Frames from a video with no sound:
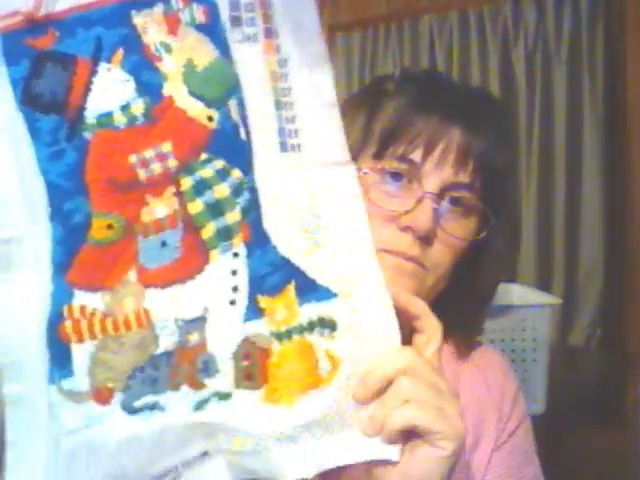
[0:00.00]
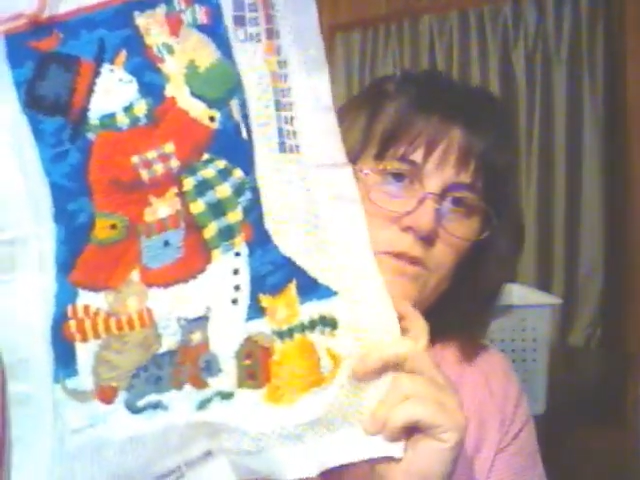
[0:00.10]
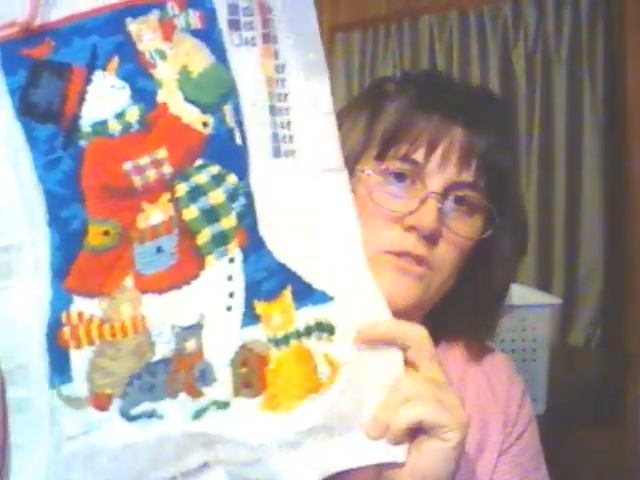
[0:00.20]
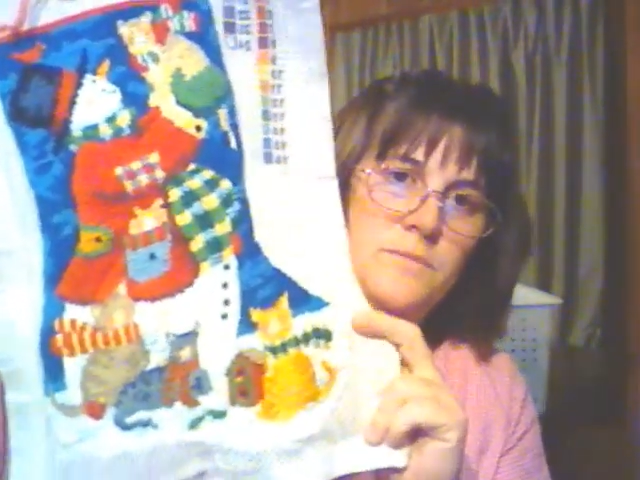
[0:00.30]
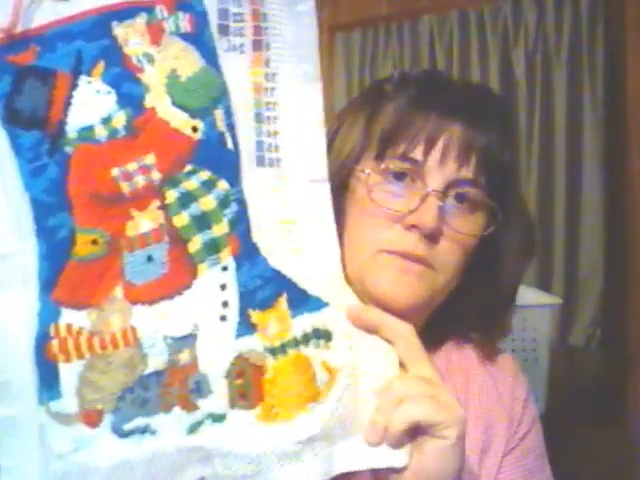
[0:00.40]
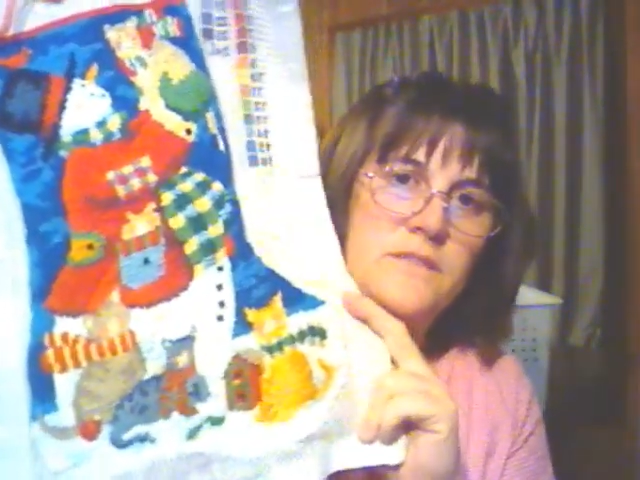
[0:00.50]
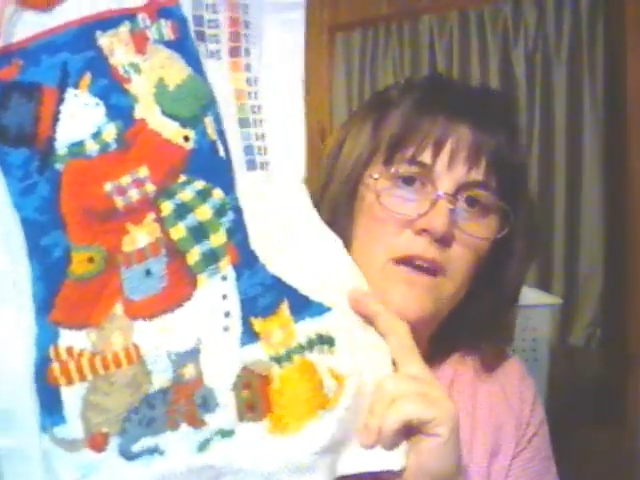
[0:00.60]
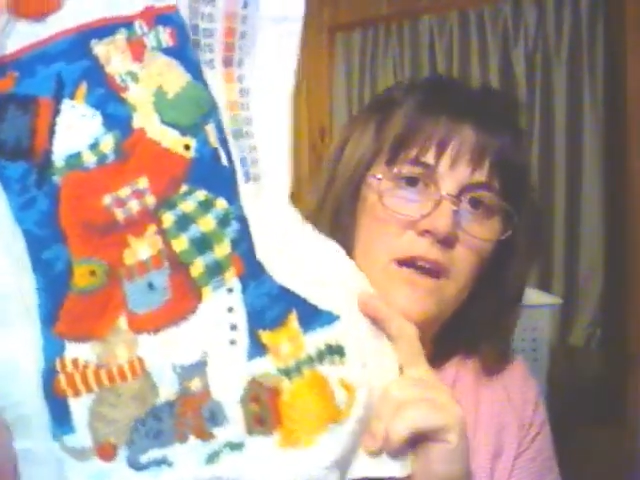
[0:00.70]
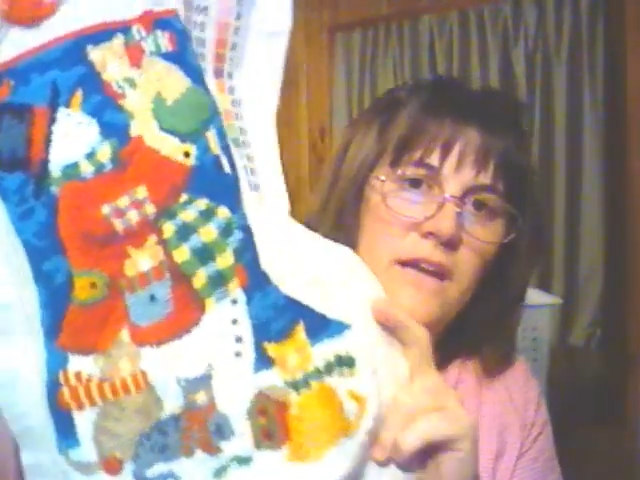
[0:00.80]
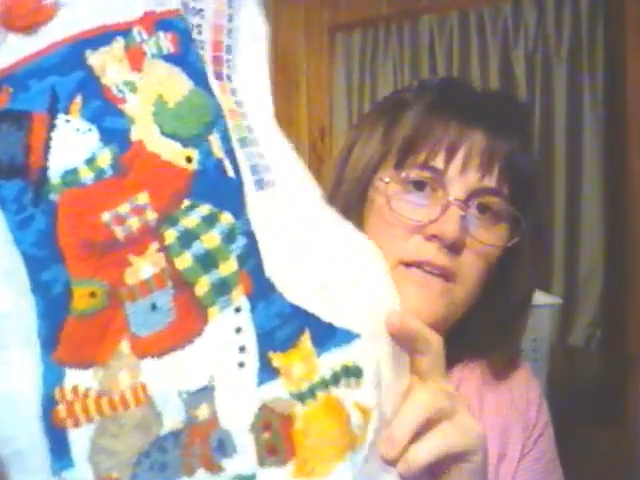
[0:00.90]
Christmas
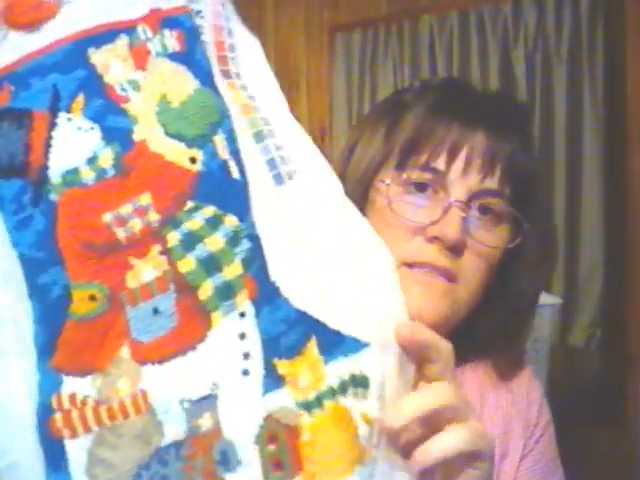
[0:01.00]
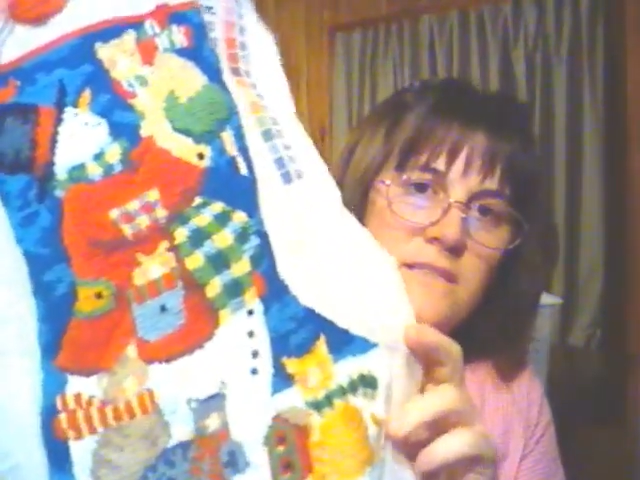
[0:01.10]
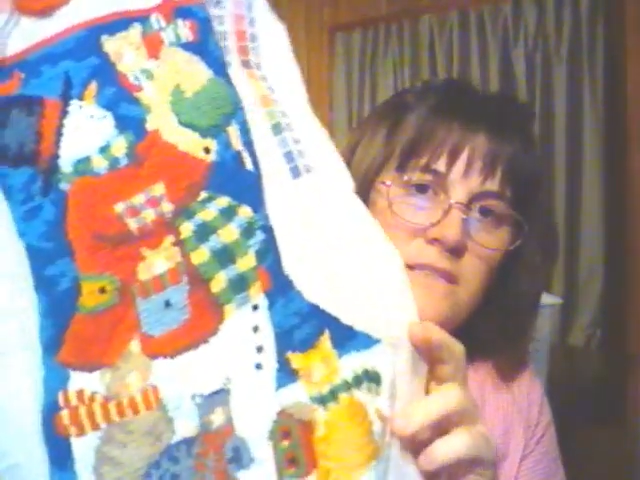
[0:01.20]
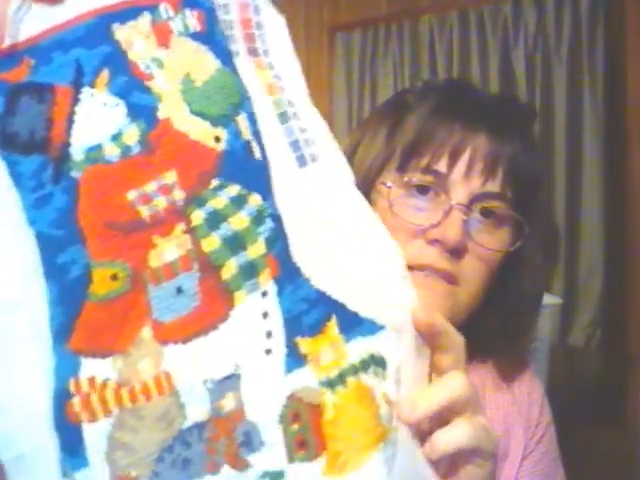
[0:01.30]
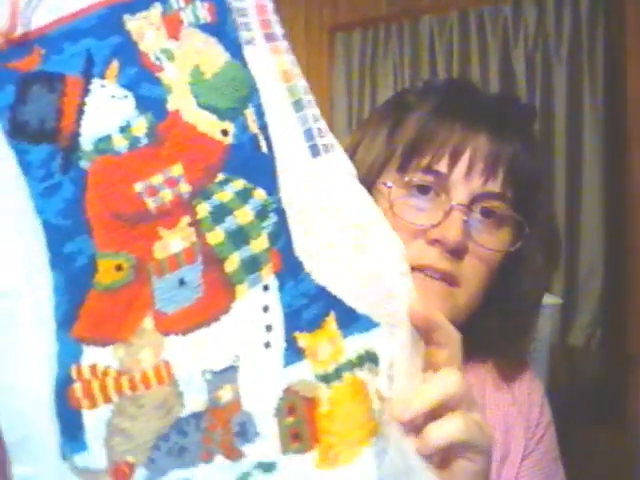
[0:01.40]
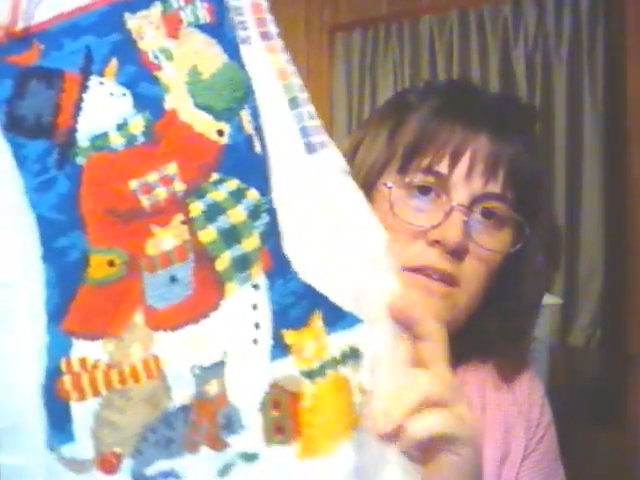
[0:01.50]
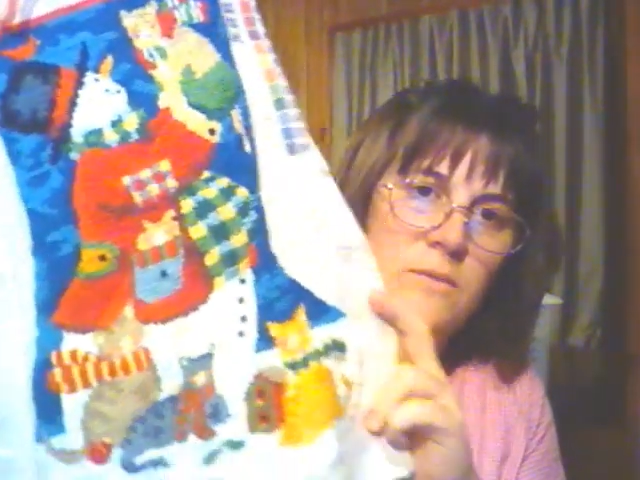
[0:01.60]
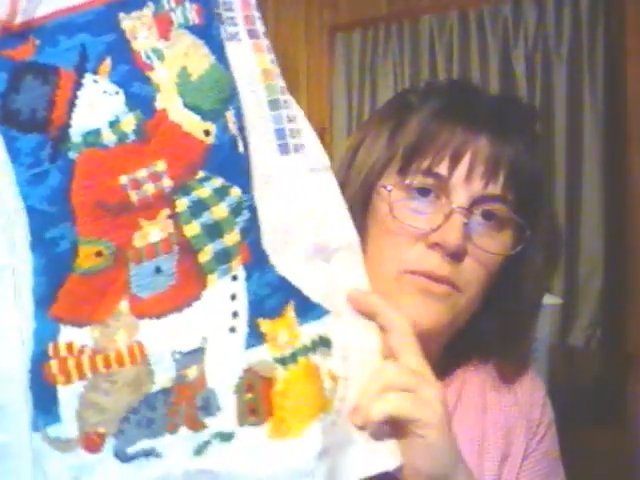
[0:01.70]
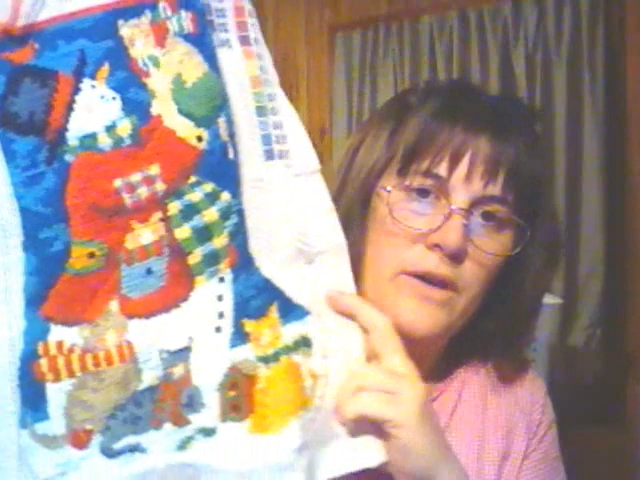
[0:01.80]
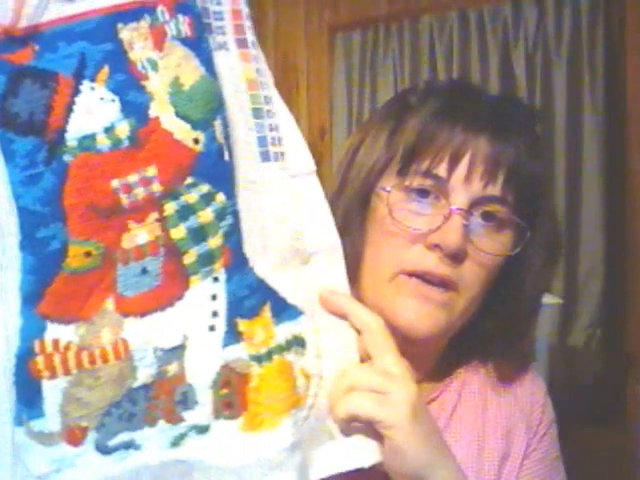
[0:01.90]
stockings. This is
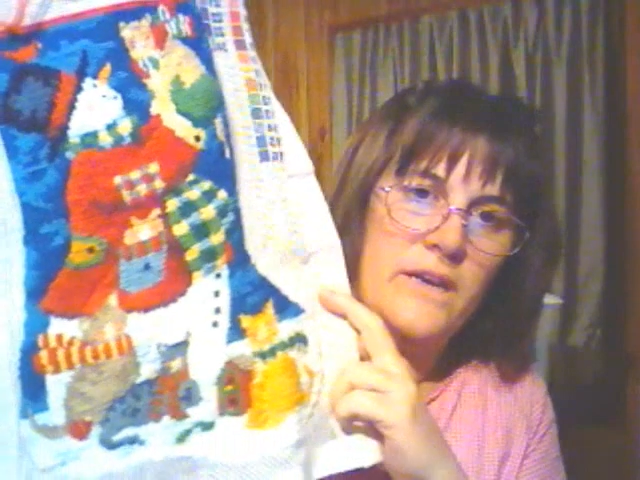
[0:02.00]
needlepoint,